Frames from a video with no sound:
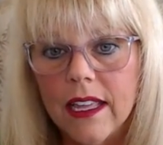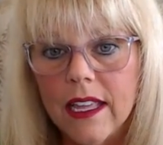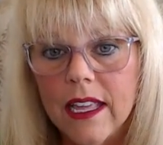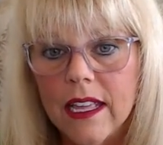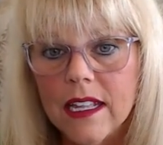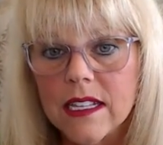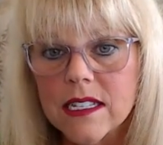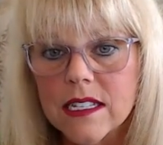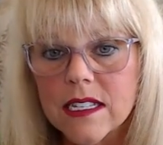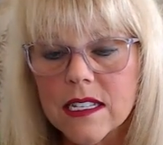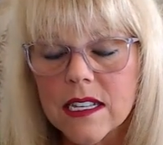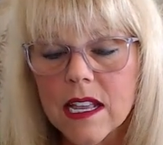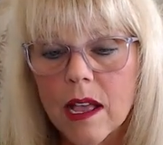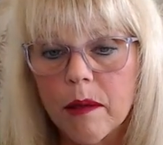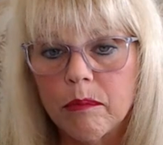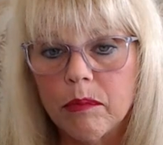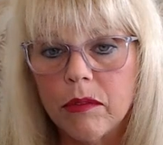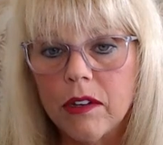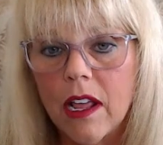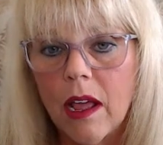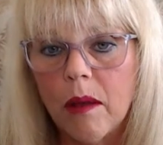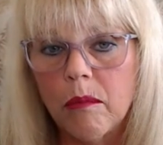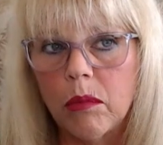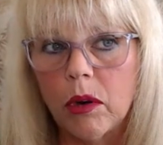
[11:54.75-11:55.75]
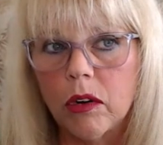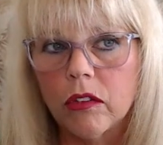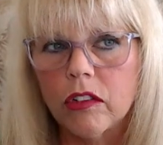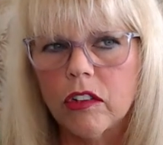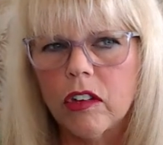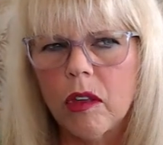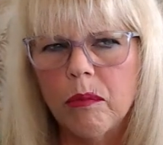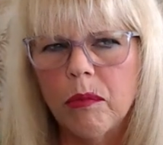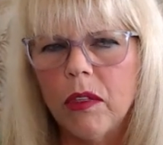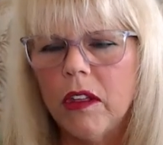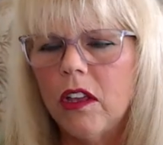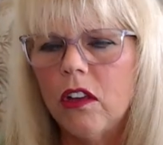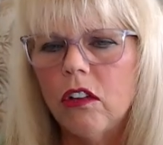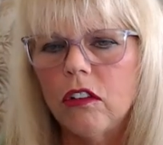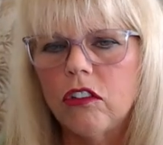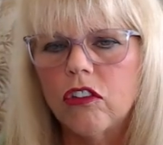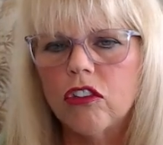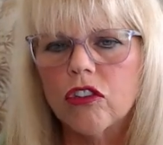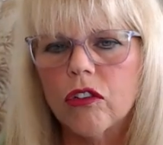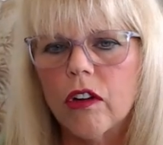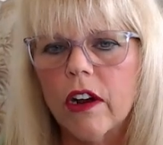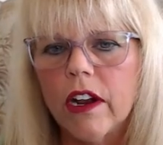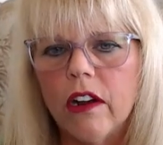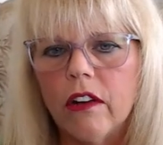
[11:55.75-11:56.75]
in September. Something could
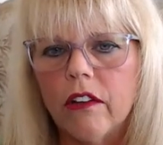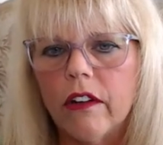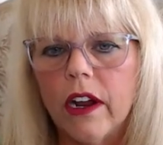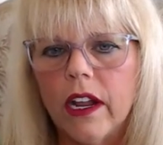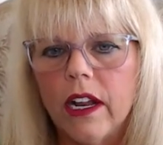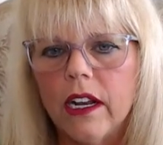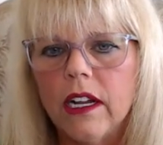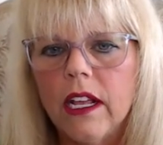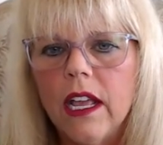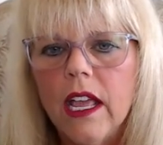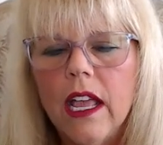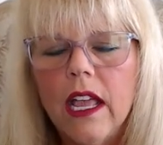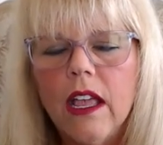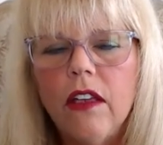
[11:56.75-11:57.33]
trigger it.